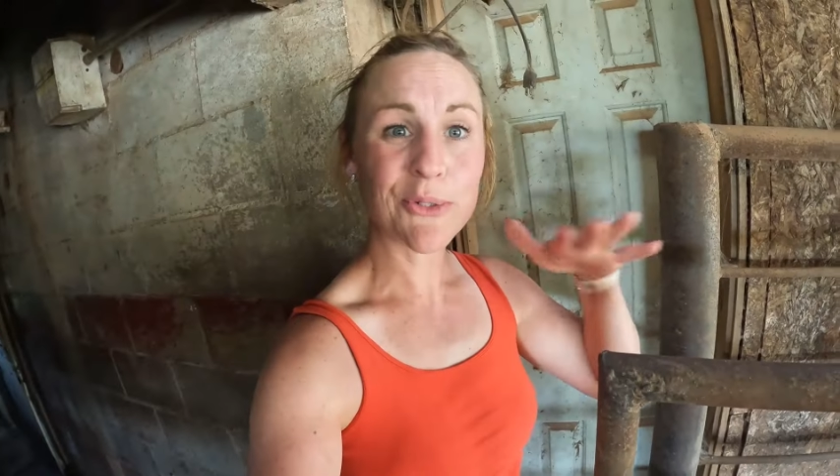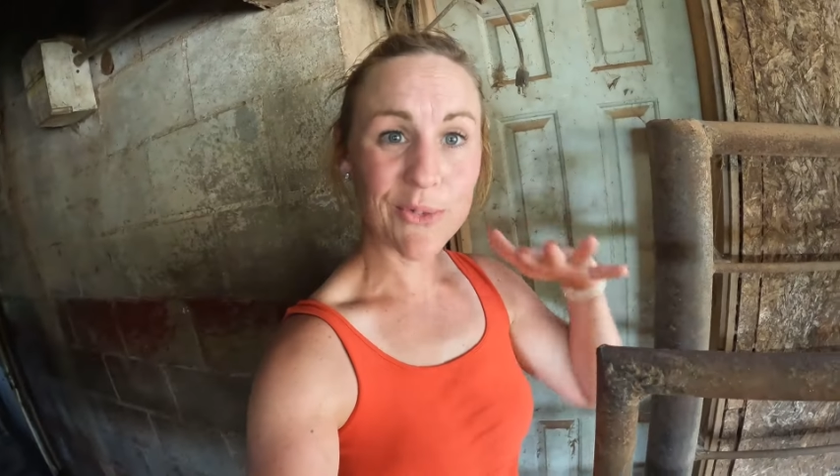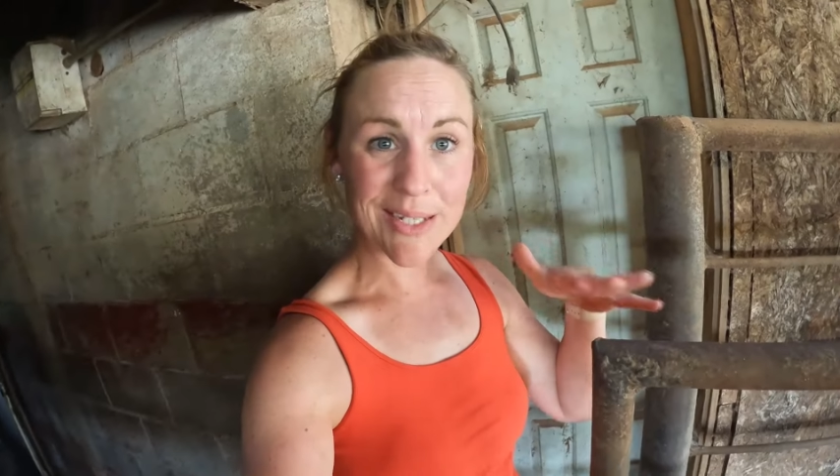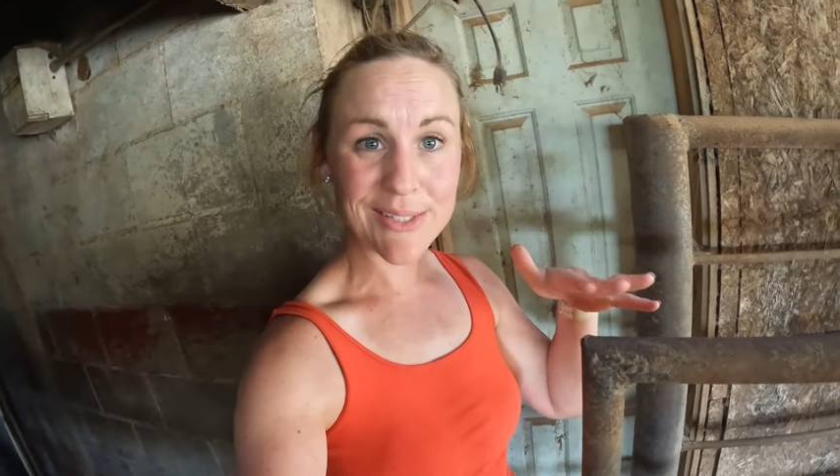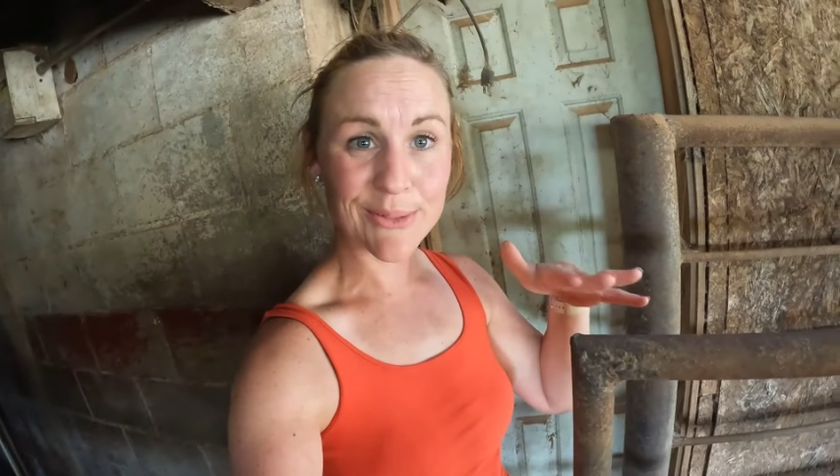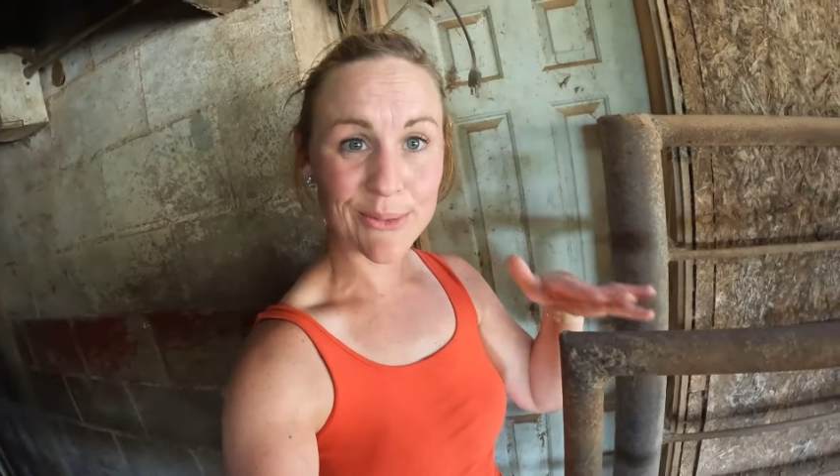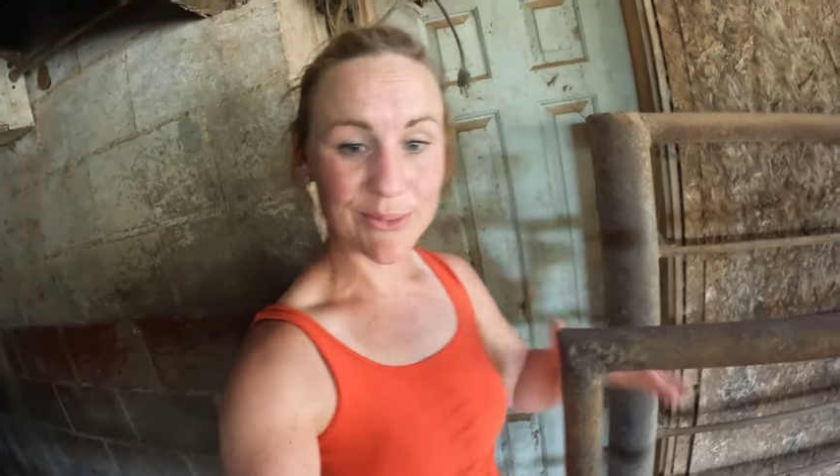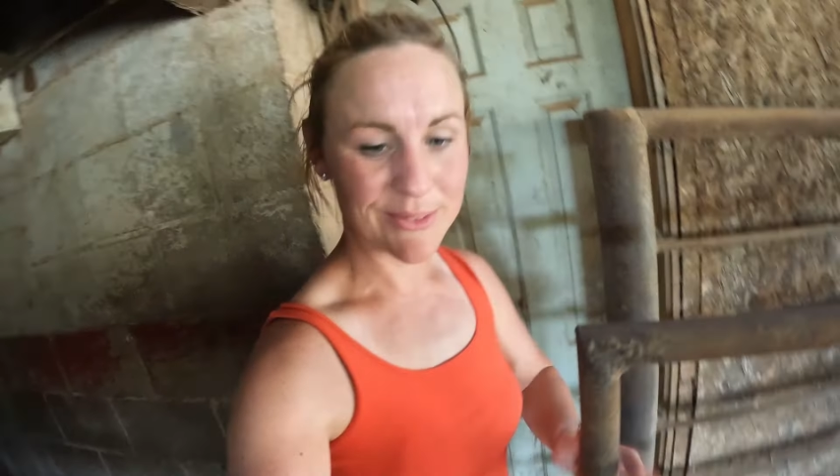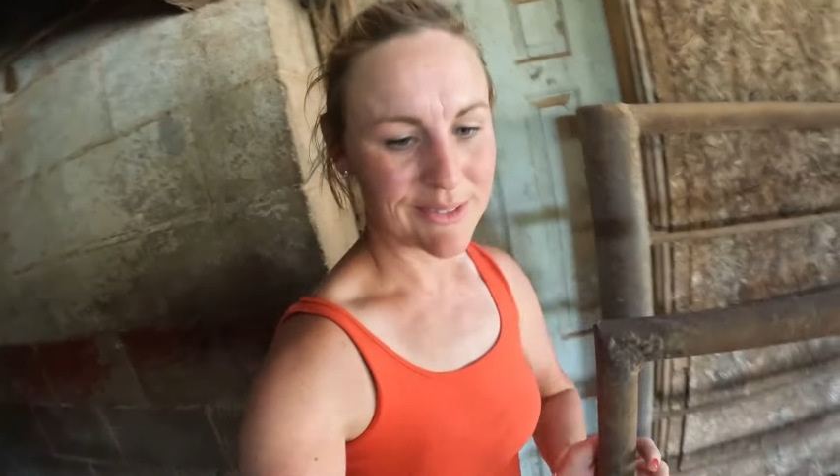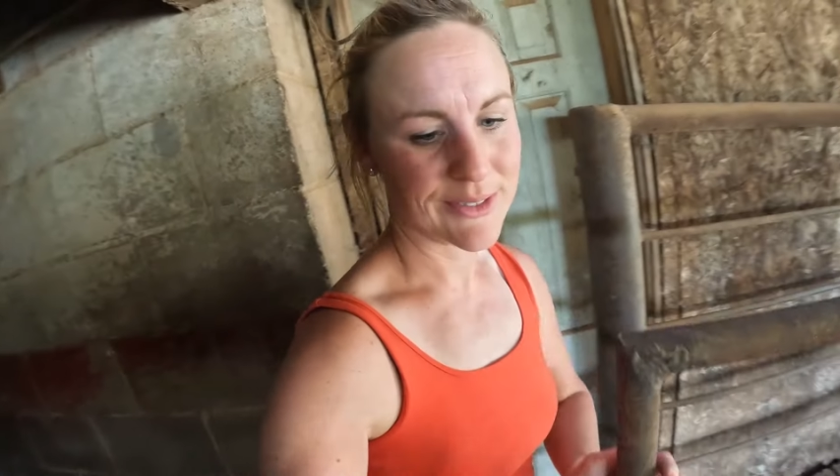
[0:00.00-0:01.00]
to
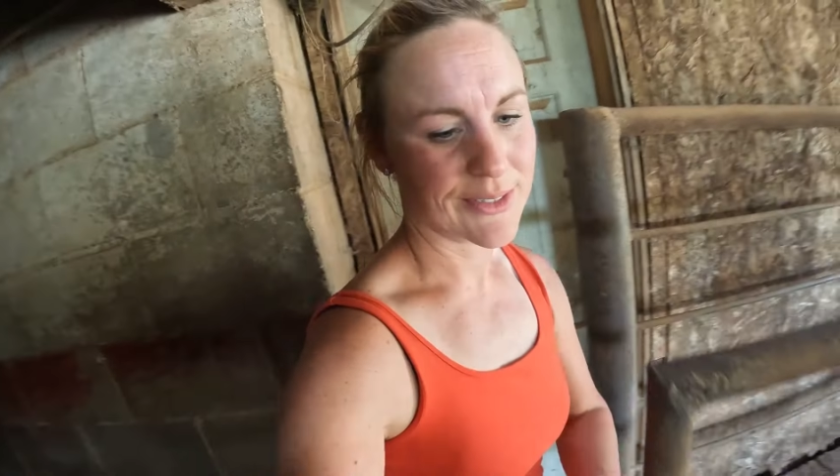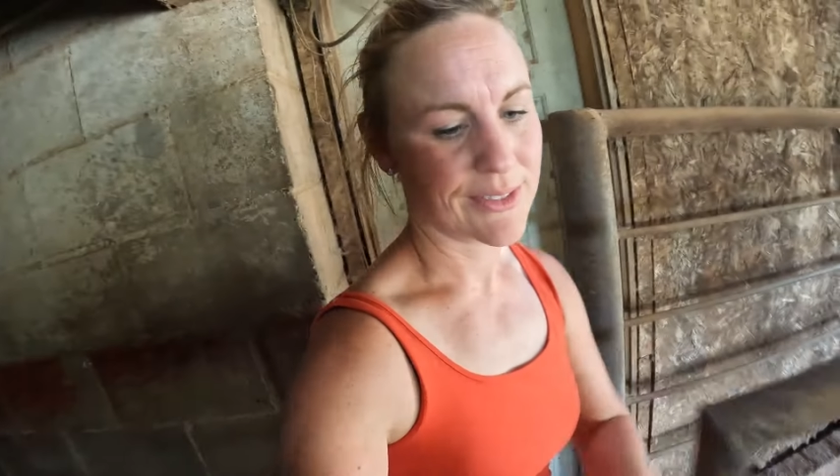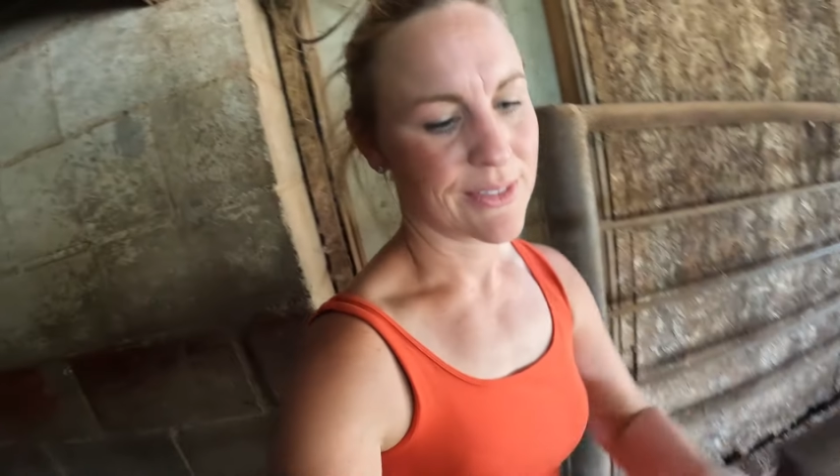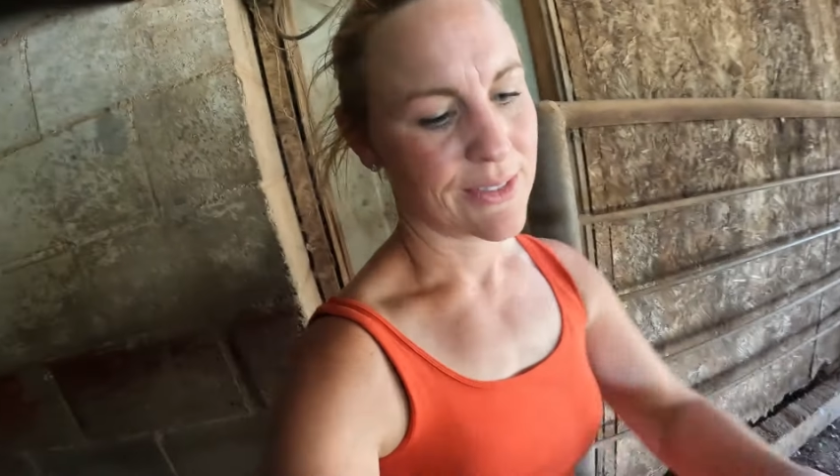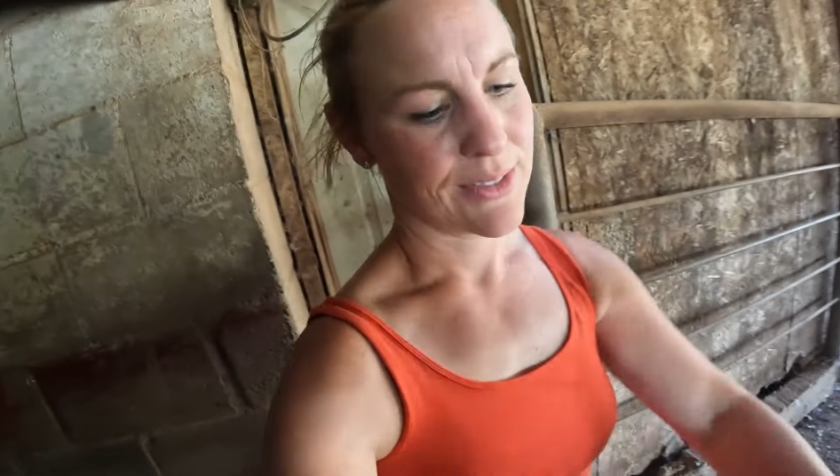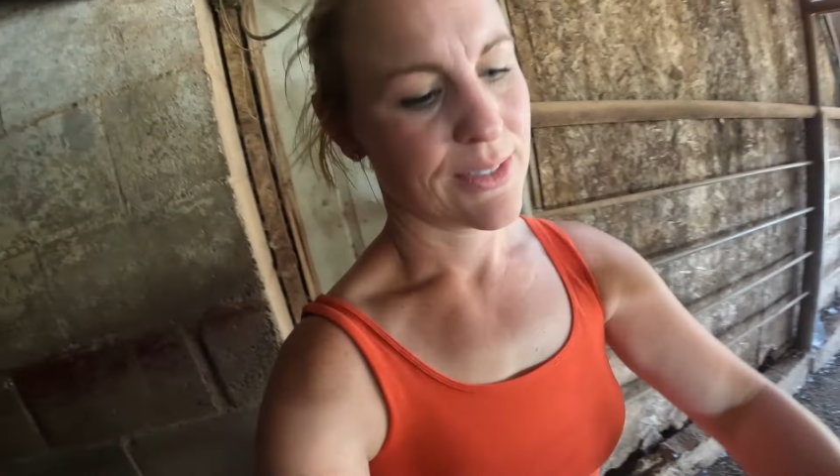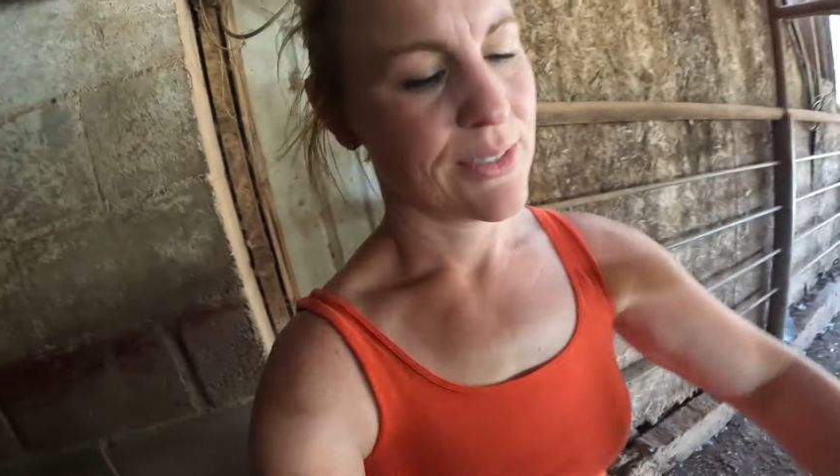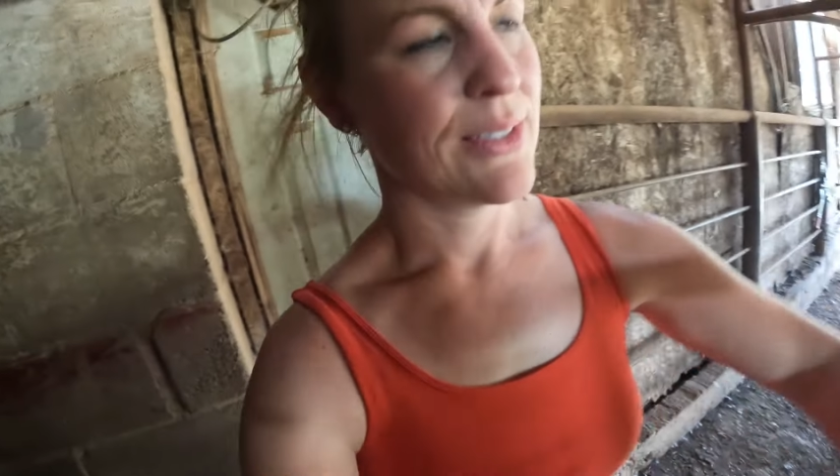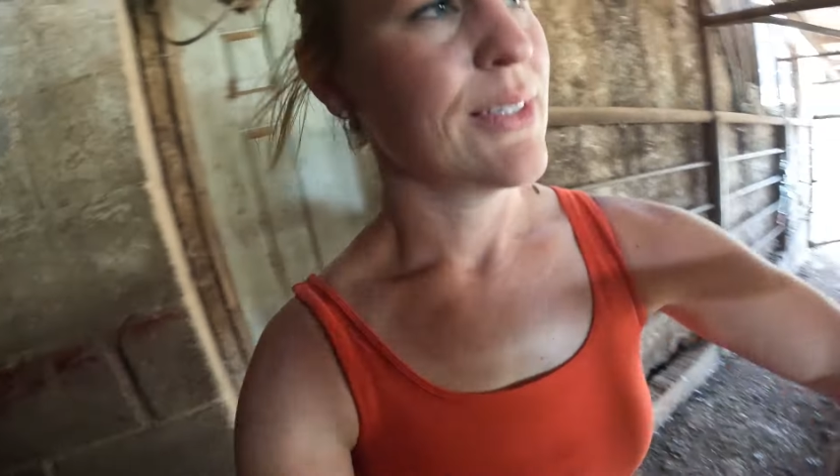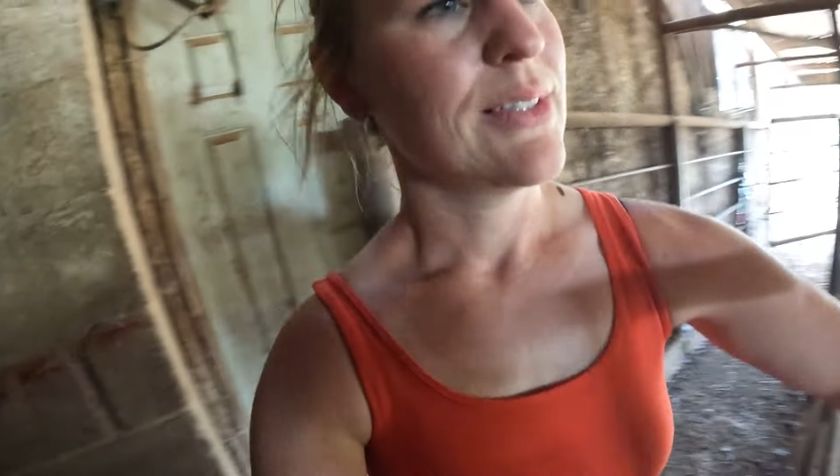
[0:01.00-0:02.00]
wrestle.
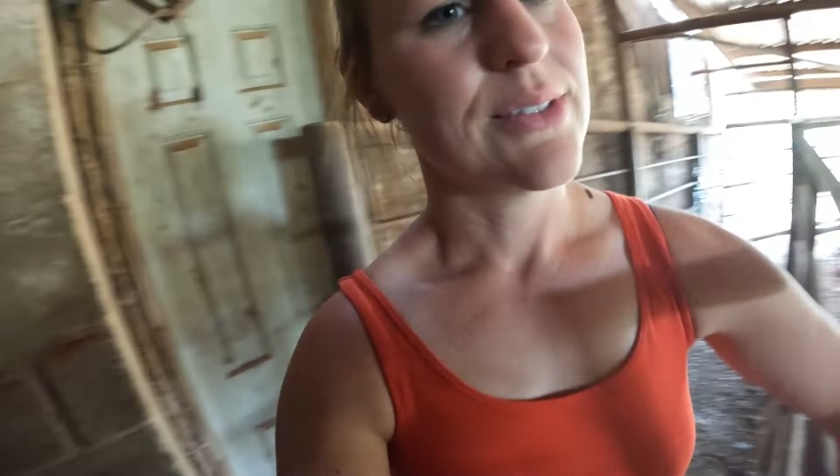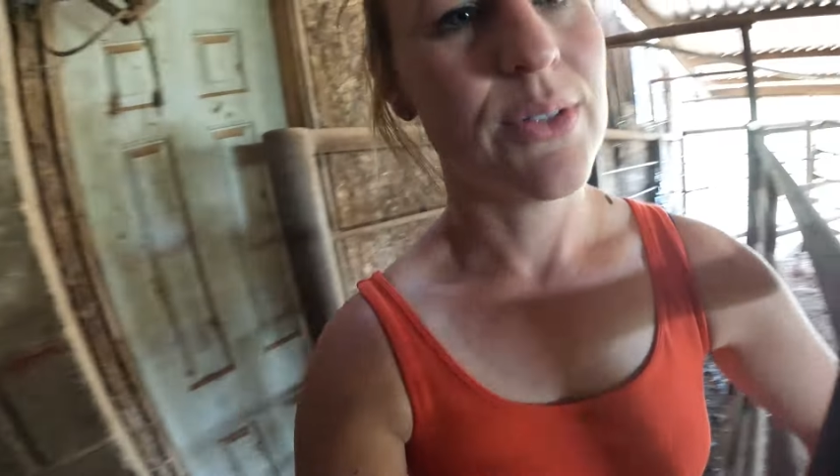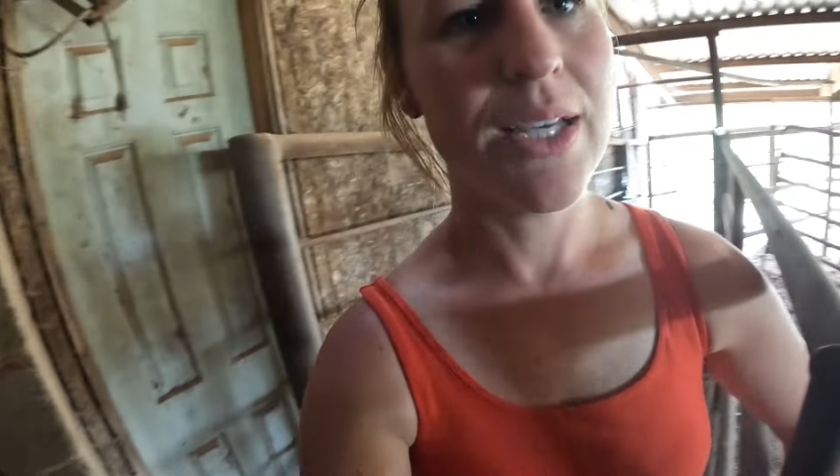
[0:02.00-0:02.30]
So